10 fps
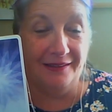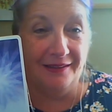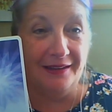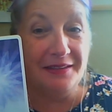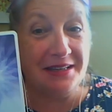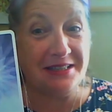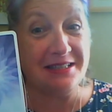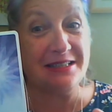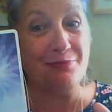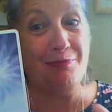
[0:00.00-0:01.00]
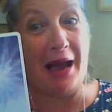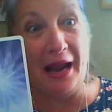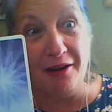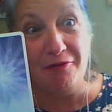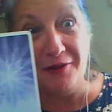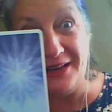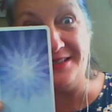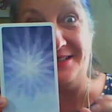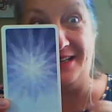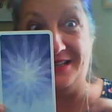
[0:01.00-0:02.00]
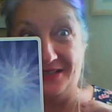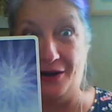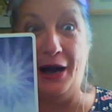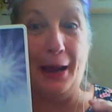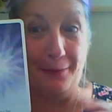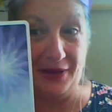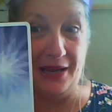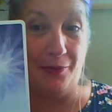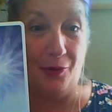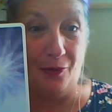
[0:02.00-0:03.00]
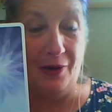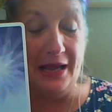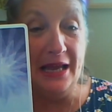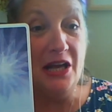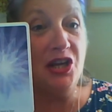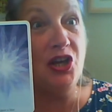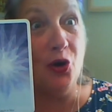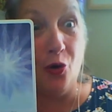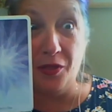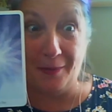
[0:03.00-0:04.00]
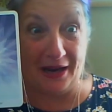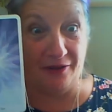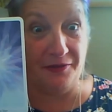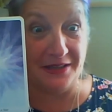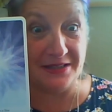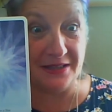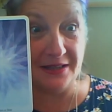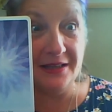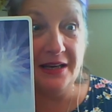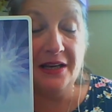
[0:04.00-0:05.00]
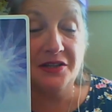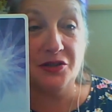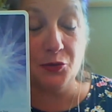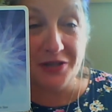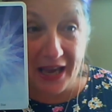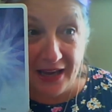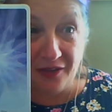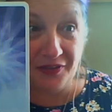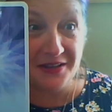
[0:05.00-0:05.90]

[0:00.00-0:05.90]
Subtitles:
This is manifesting time, people. You're the manifester. So take this